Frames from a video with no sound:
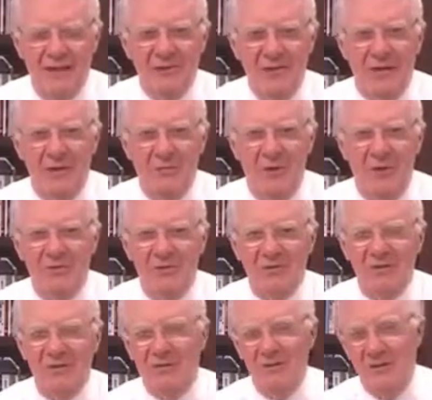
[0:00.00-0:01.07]
And she came over
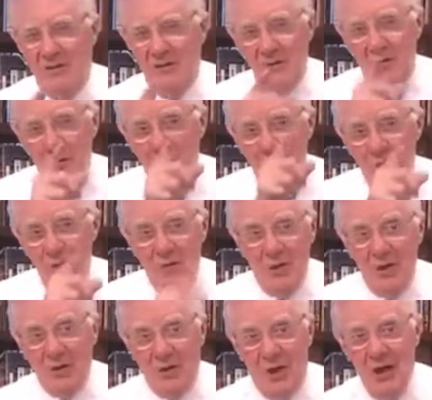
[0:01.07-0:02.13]
and she said, "Do you know who you
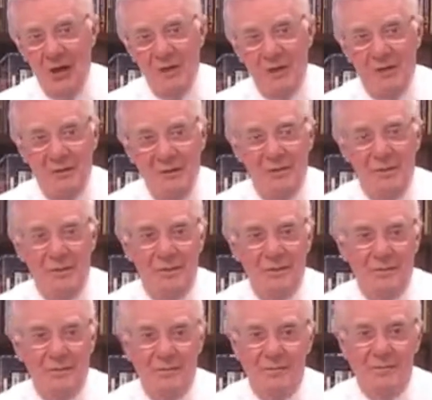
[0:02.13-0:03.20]
look like?"
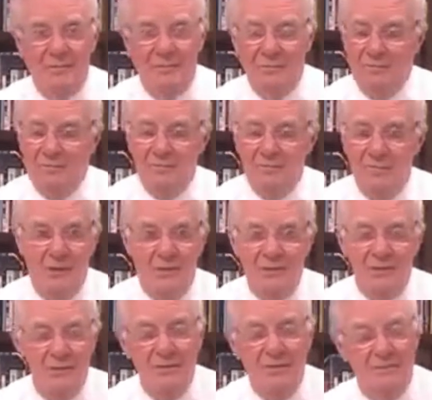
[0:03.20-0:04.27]
And I
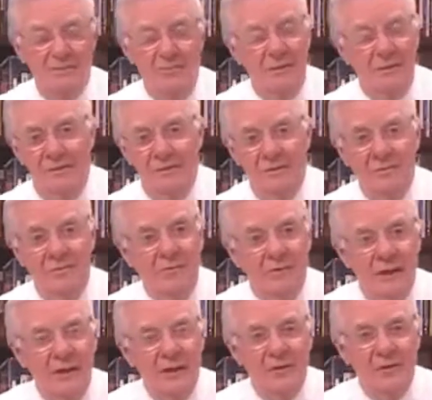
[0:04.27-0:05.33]
said, "No, who
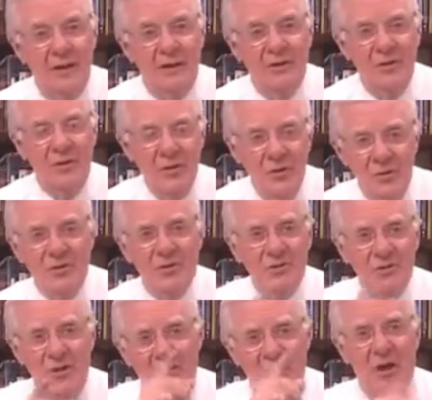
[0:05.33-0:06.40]
do I look like?" "You
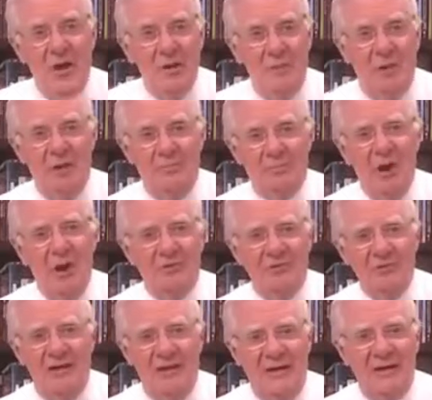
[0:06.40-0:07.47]
just look like Bob
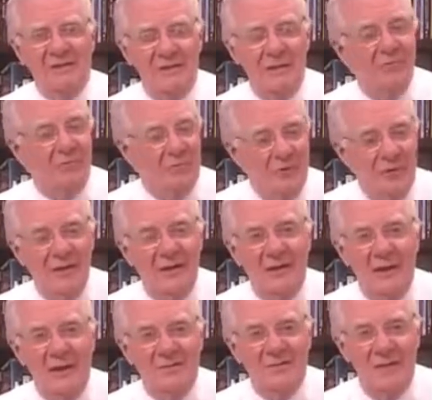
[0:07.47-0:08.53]
Proctor." And I said,
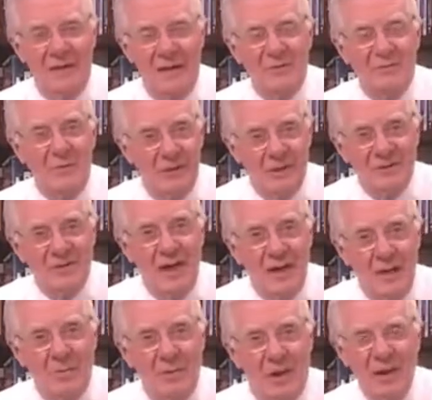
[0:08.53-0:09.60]
"Really?" I said, "That's because
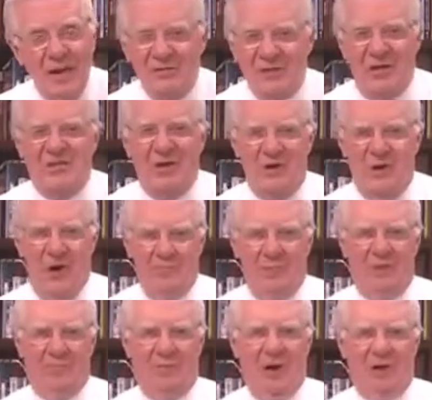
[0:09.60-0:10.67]
I am Bob." She said, "You're
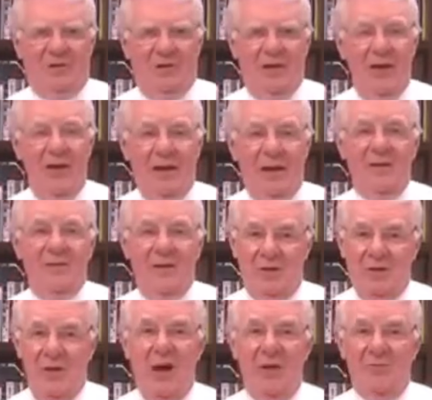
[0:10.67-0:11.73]
not Bob Proctor." And I
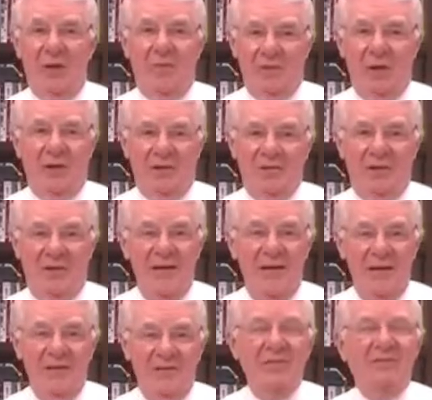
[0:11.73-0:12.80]
said, "No, I'm Bob Proctor."
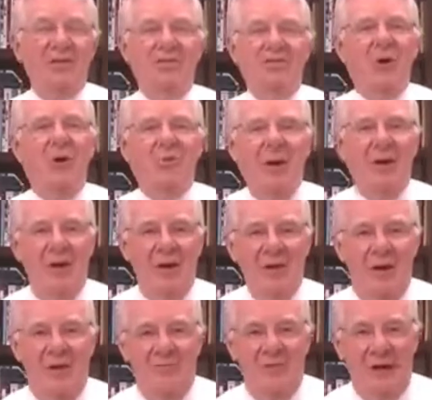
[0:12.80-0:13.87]
She said, "Show me your
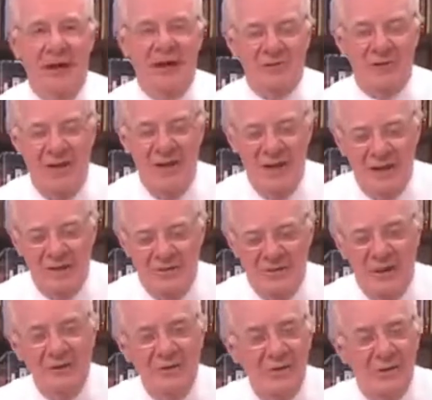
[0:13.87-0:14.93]
identification."
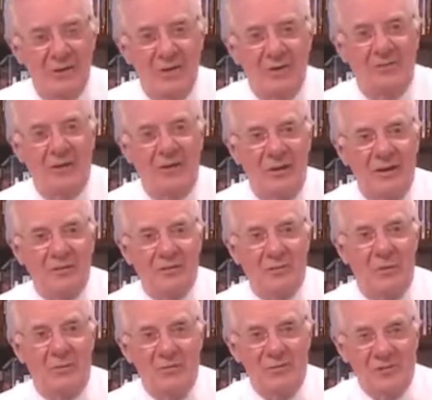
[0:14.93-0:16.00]
Well, I couldn't get over it. I thought
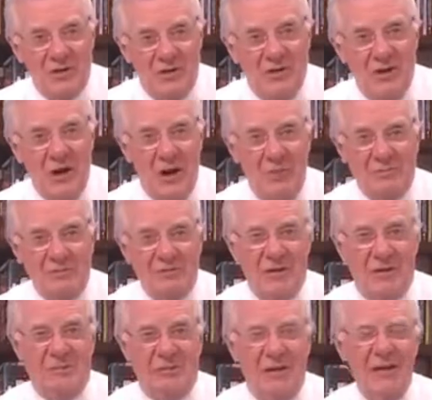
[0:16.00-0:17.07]
this woman was a cop or
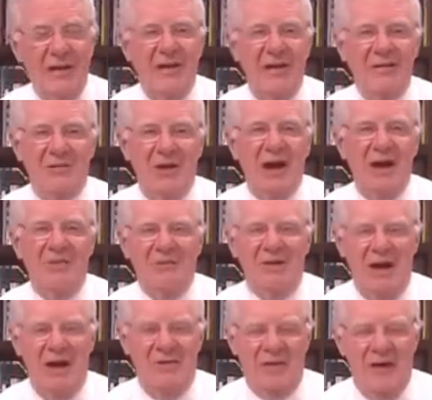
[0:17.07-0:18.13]
something. So
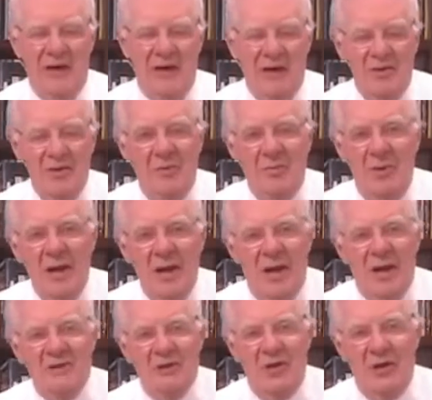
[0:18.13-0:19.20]
I thought I'd humor.
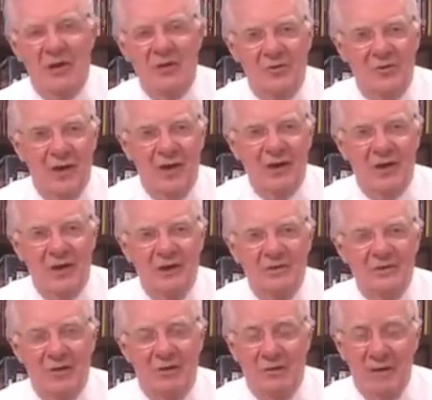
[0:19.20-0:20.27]
I took out a credit
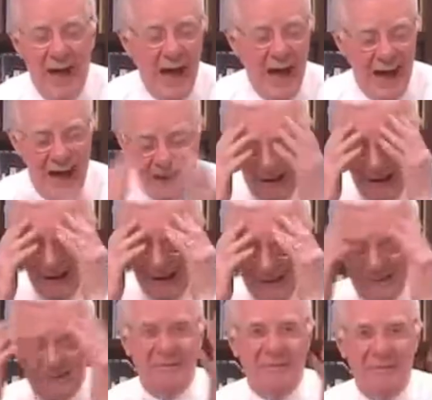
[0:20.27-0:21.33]
card and showed,
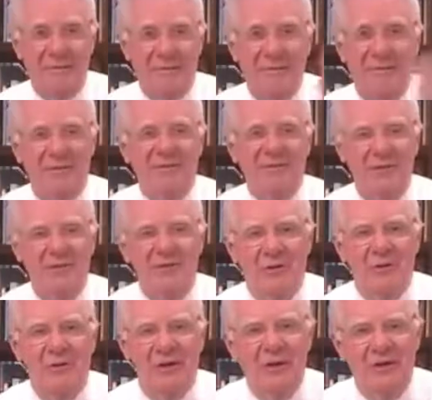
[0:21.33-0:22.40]
"Wow!" And she
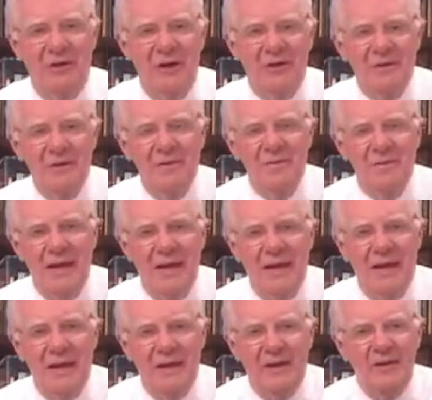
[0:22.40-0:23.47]
was going a little nuts.
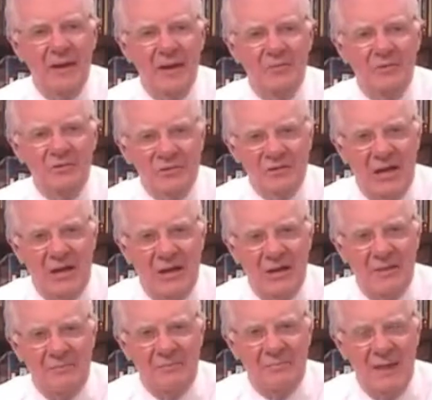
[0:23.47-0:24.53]
Her name was
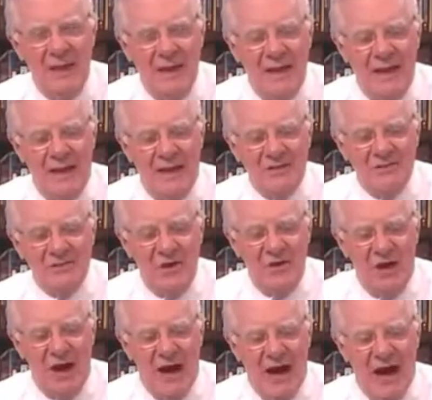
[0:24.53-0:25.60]
Shelley. And
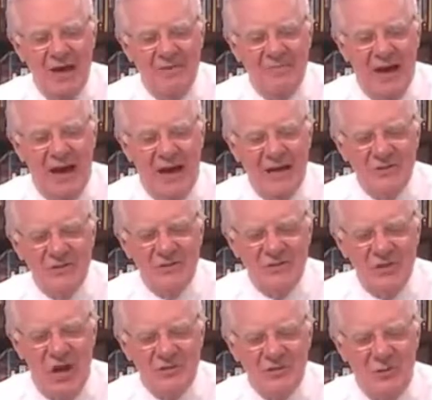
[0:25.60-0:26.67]
so I've asked
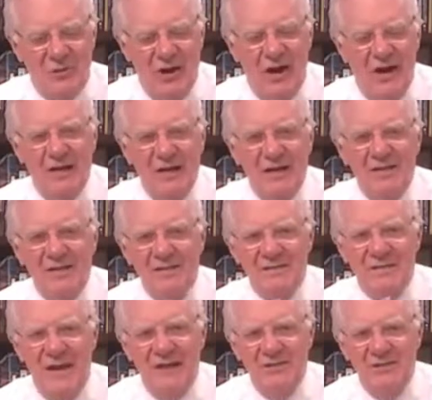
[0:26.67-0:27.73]
Joshua to
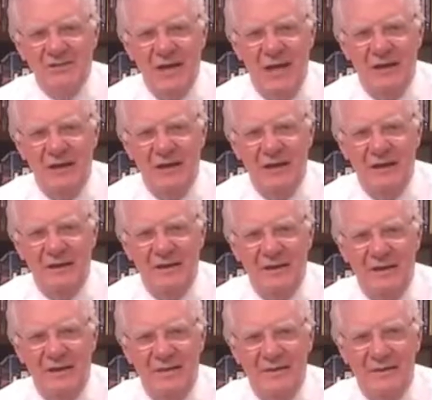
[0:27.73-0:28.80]
send Shelley
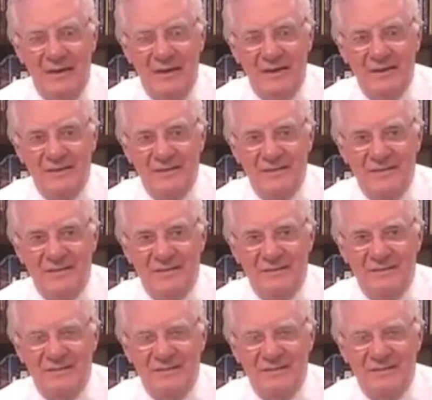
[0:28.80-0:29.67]
this